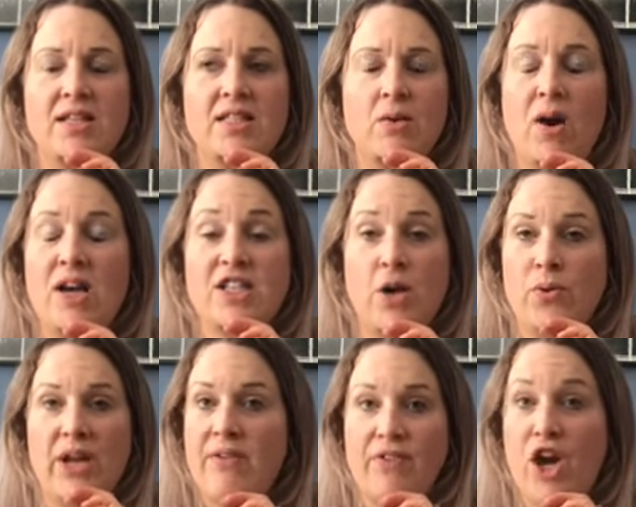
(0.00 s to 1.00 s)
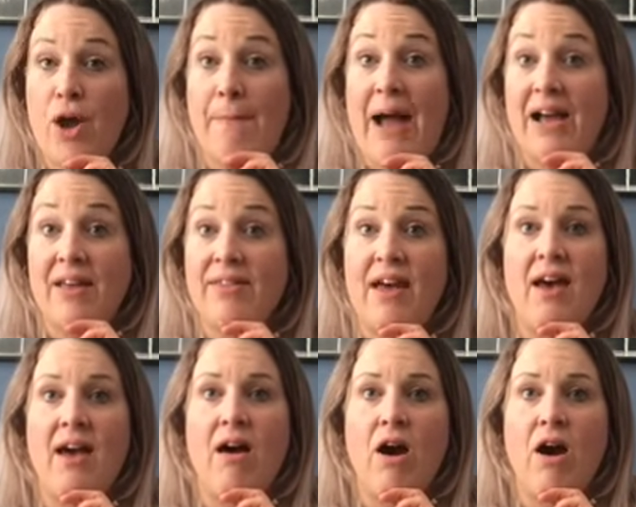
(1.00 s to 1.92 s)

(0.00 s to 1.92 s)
So I don't want to ever go back there.